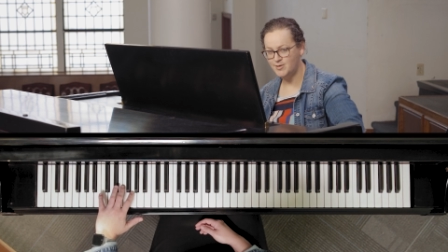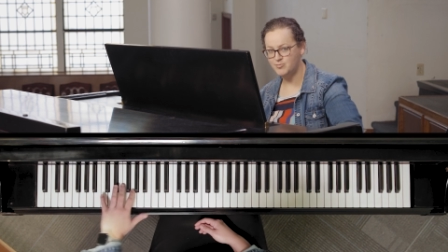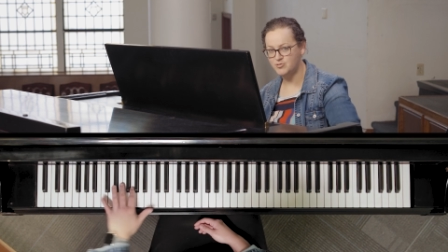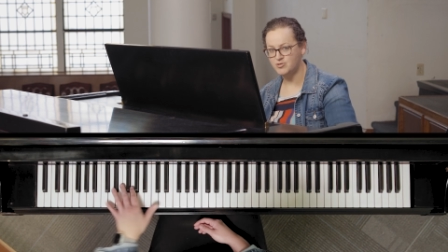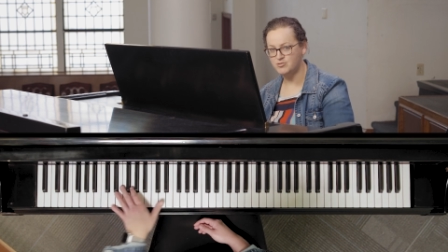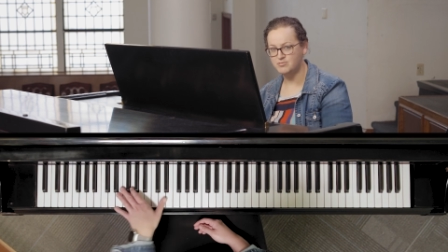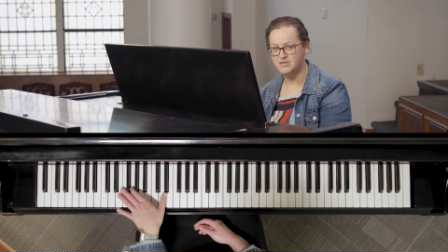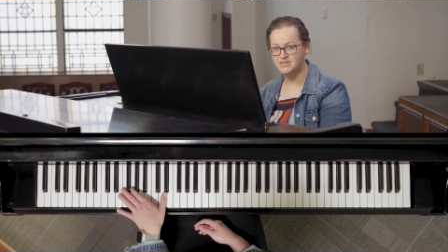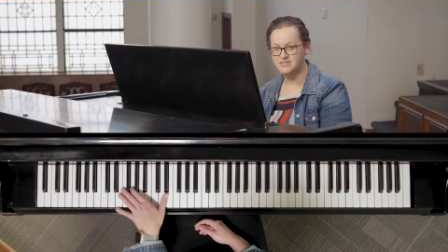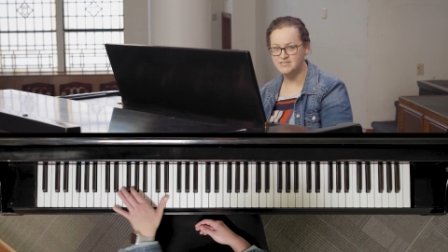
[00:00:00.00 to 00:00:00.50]
keep
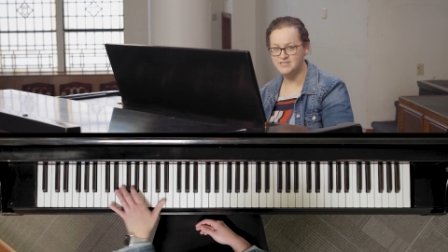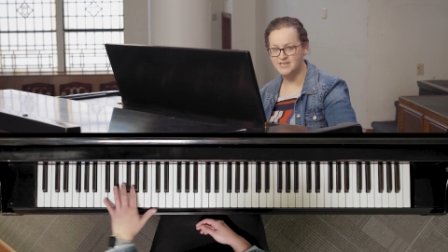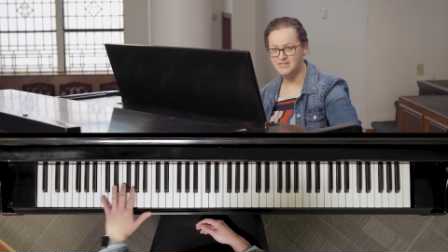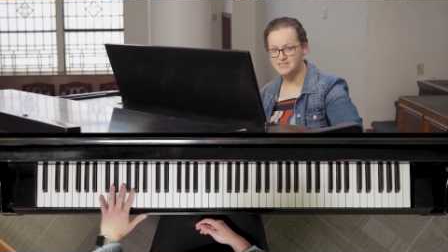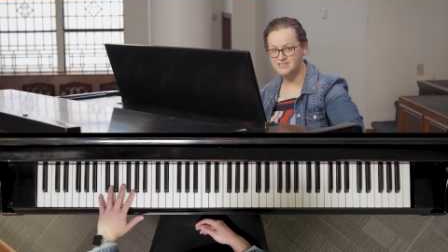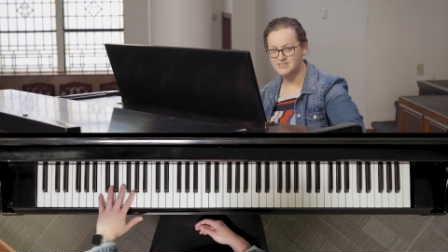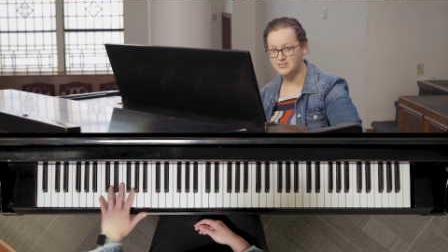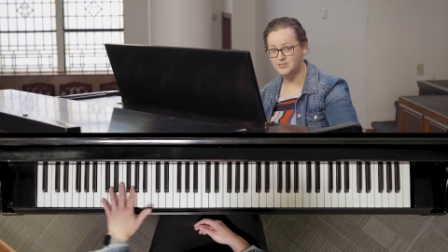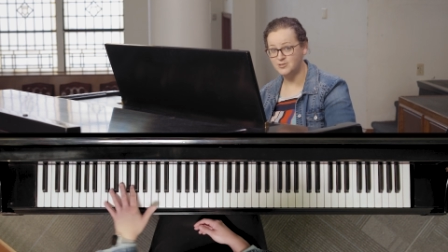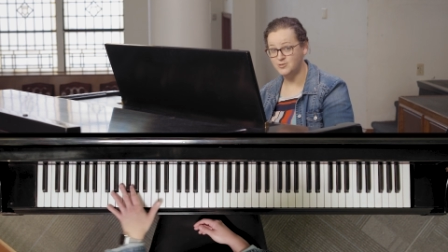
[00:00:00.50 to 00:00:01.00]
your wrist
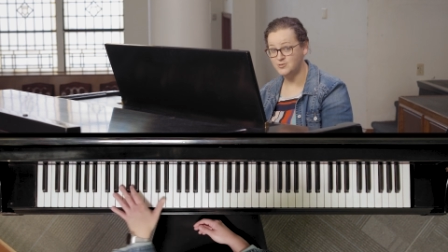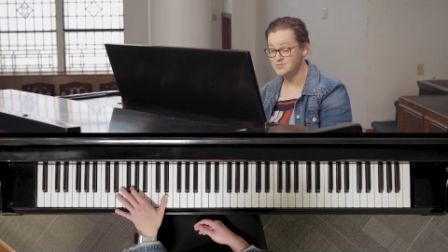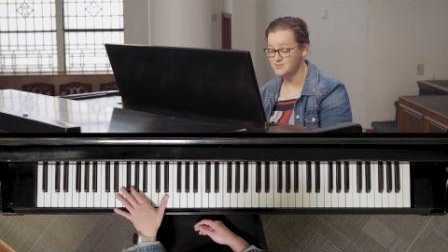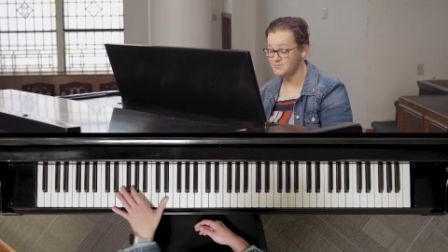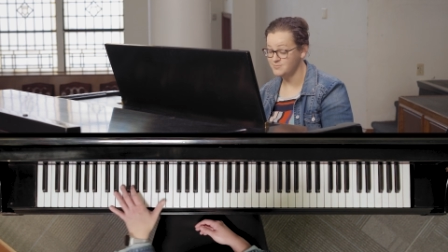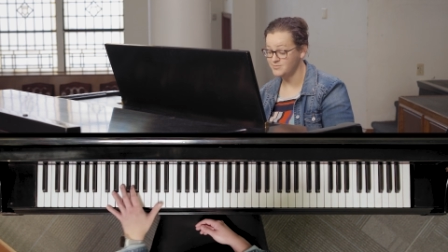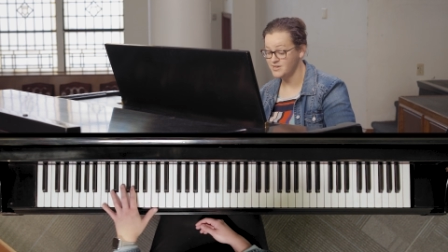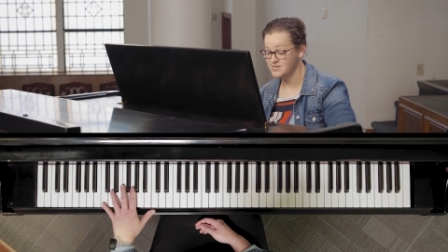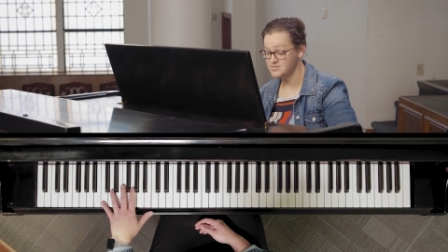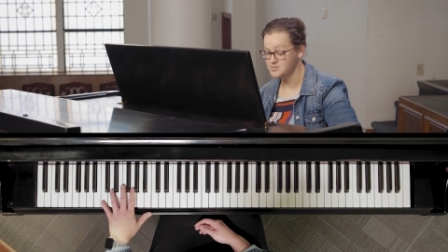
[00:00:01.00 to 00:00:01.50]
nice and loose
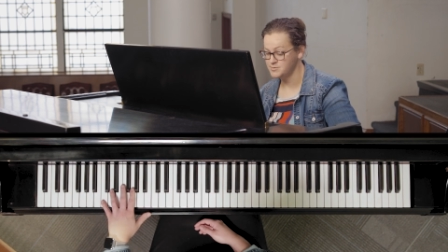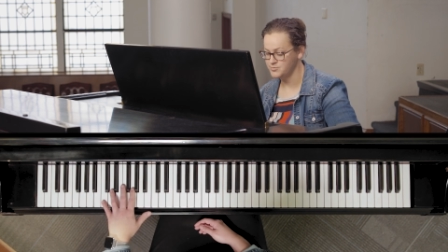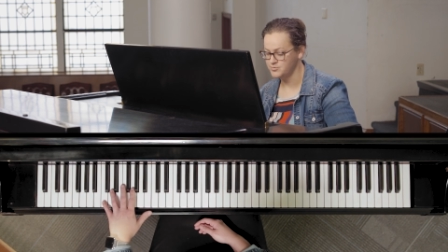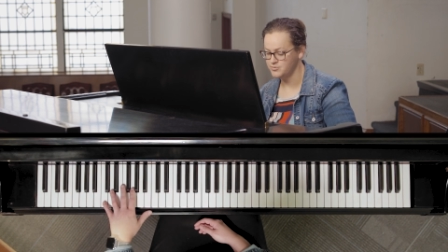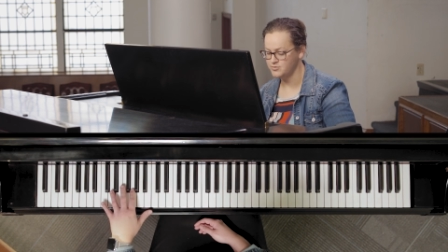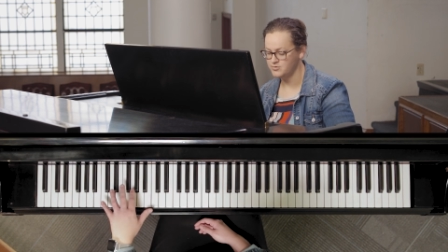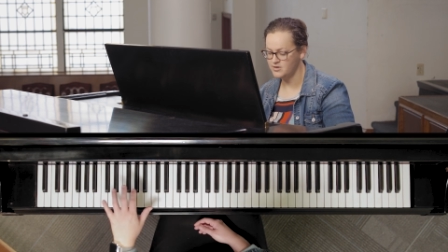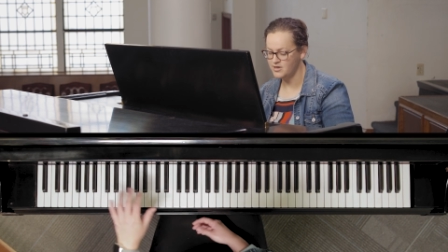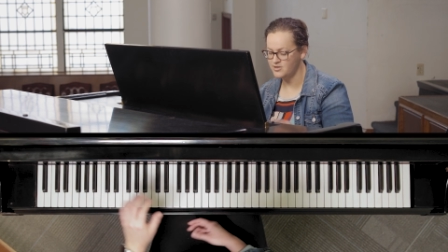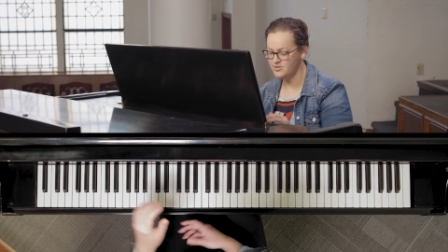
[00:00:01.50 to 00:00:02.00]
and
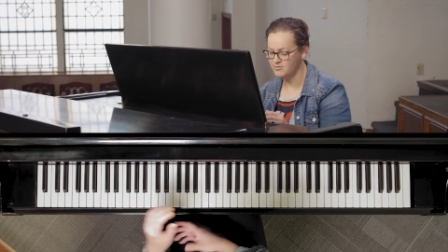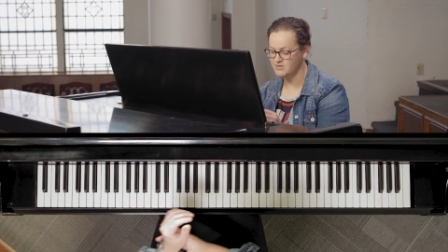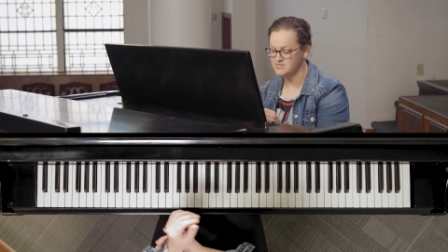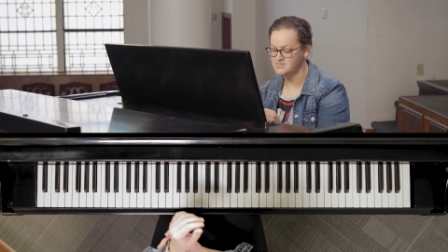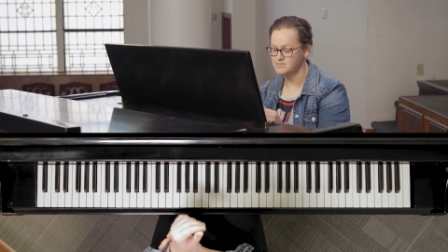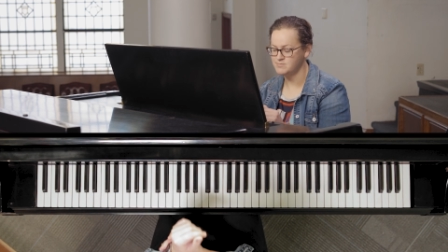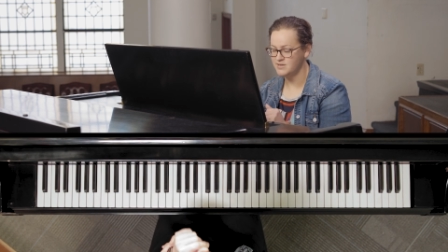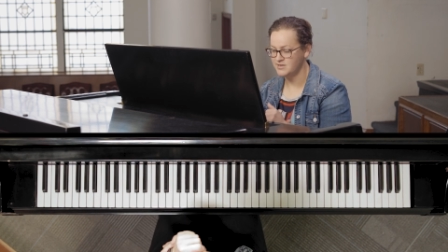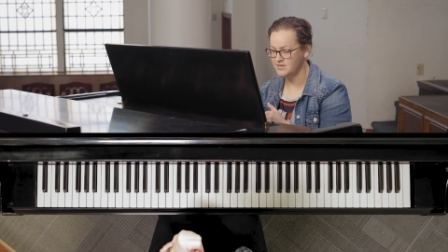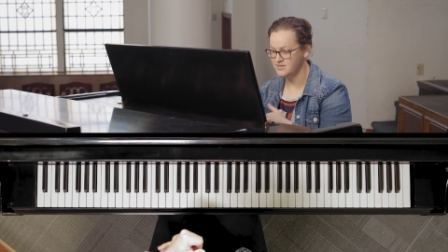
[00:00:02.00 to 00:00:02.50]
flexible,
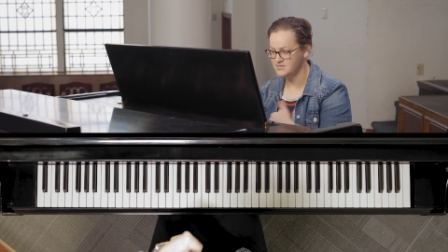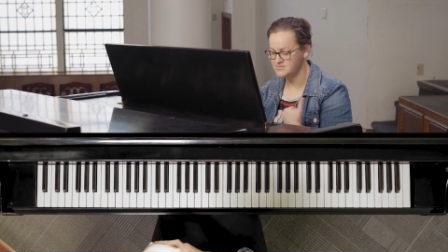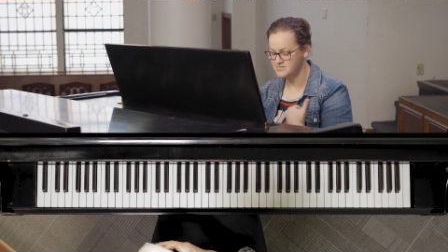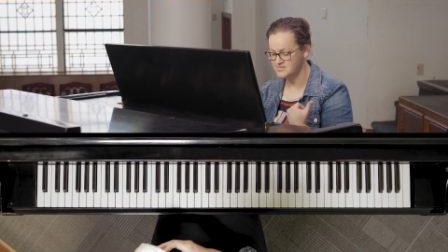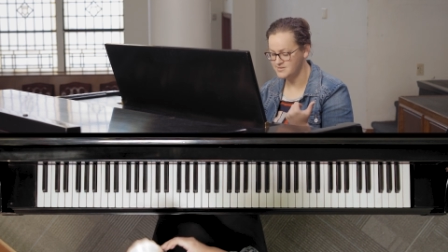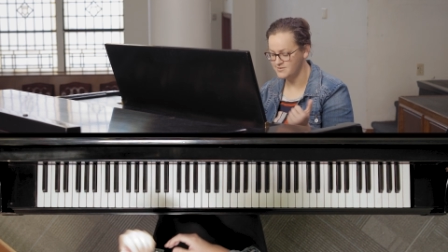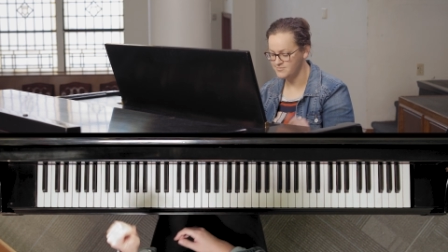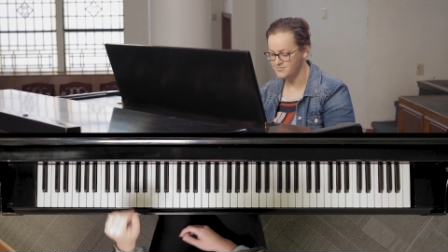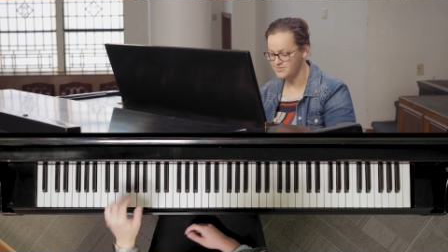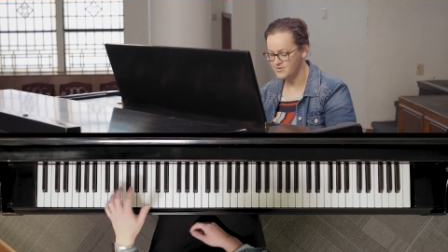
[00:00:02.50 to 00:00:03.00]
otherwise it might get
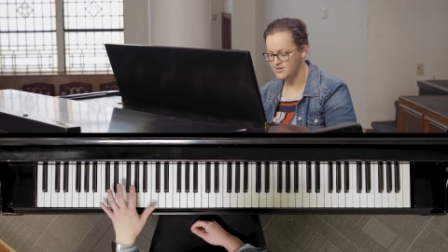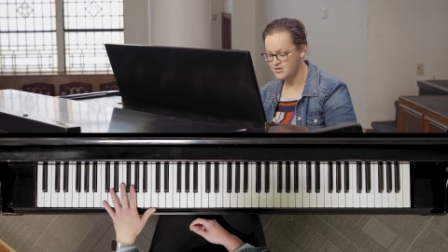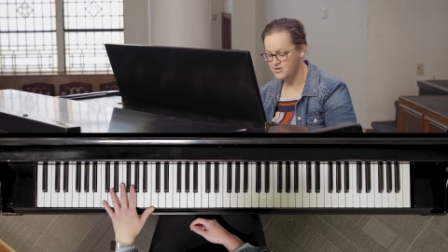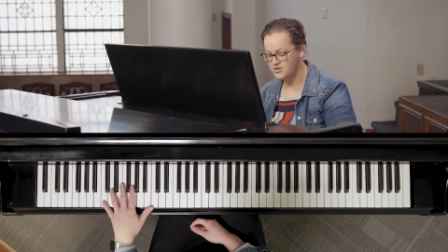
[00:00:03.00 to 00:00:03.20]
stiff.